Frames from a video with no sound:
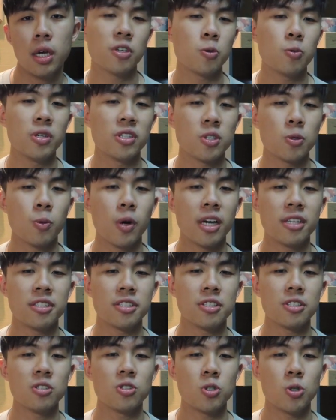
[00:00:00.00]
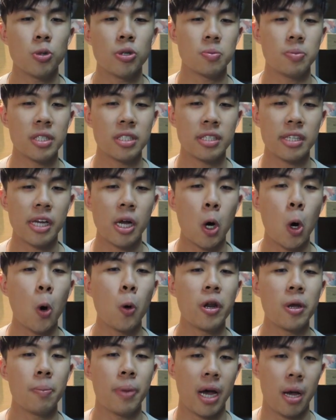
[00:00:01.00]
The reason why Season 2 is basically a
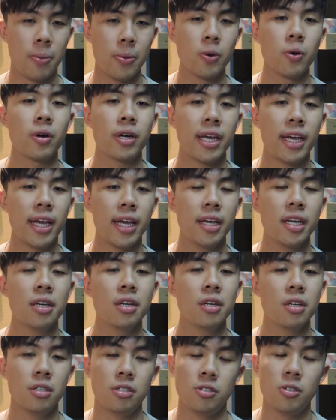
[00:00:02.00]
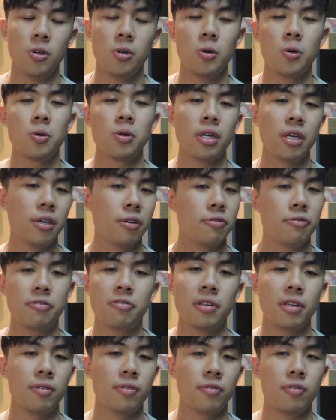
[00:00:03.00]
holy Bible, okay? So
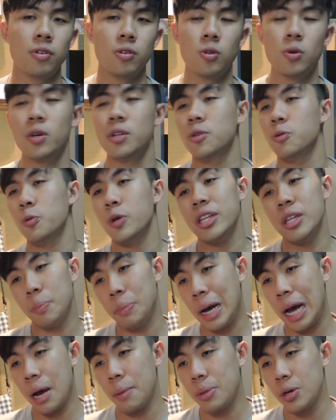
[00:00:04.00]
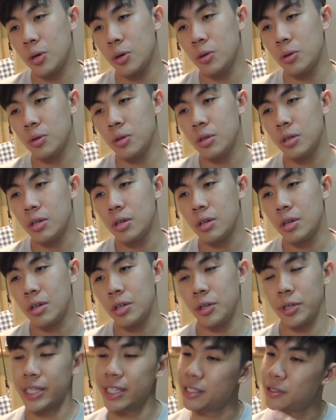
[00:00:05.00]
if you don't want to read the Bible,
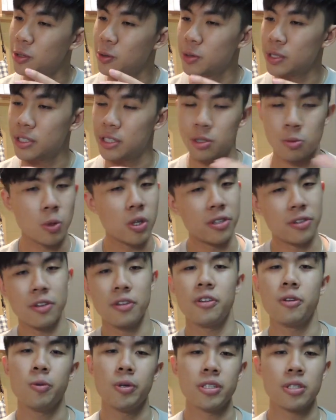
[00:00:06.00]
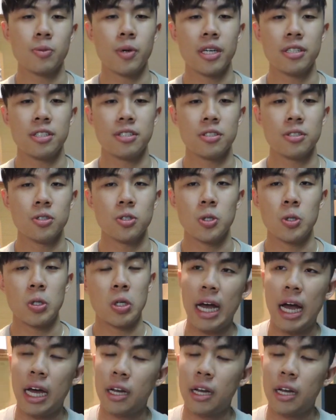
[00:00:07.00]
you can always just watch 13 Reasons Why Season 2.